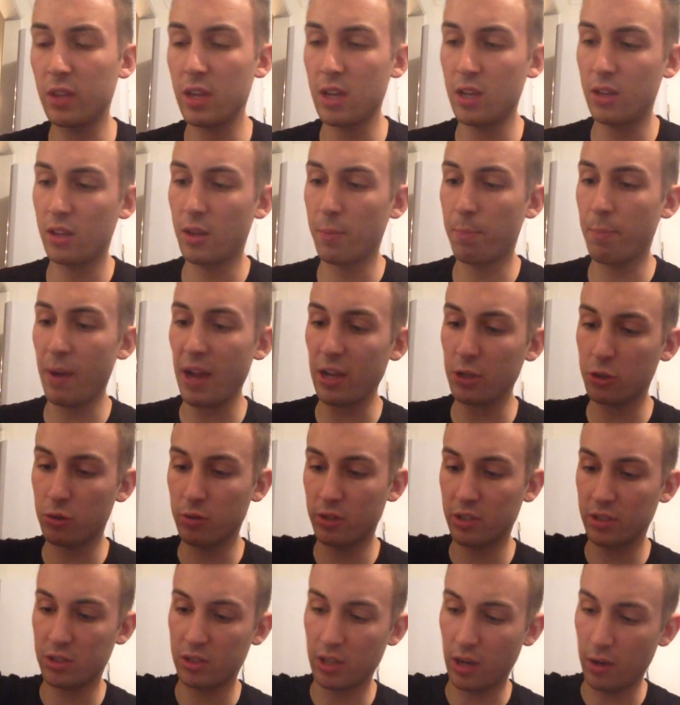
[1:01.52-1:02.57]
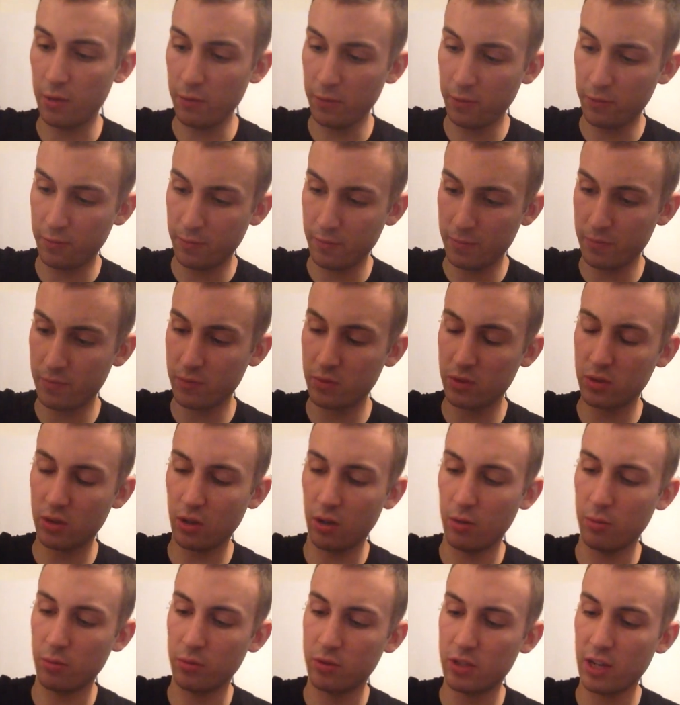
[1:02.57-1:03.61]
the battery itself.
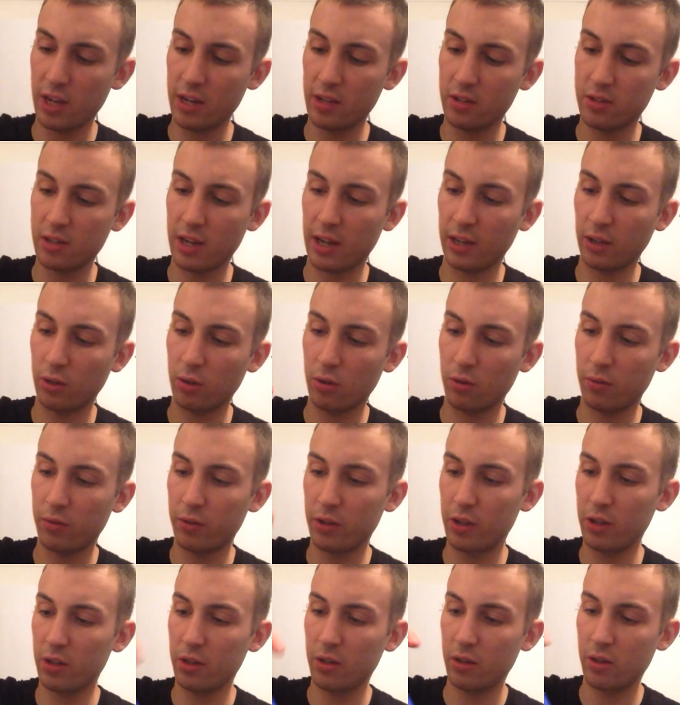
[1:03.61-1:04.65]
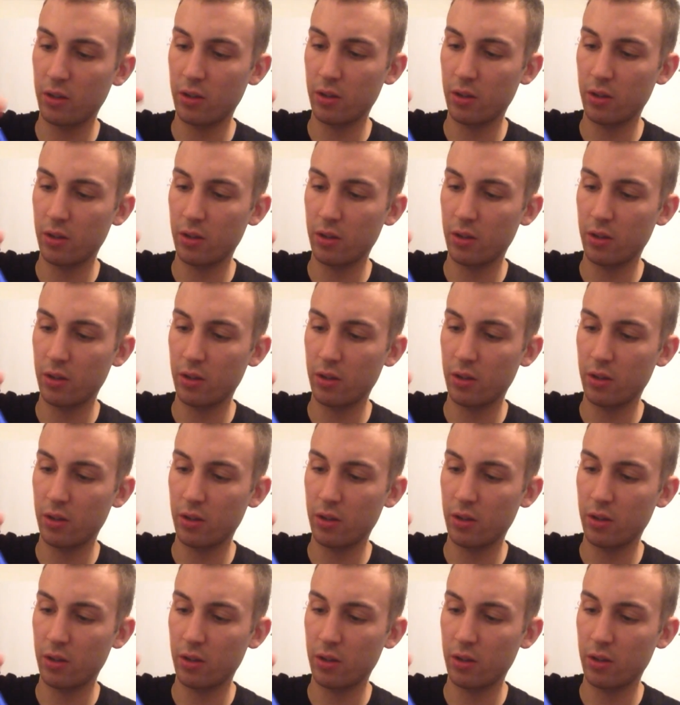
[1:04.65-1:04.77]
So we'll take the tank off here.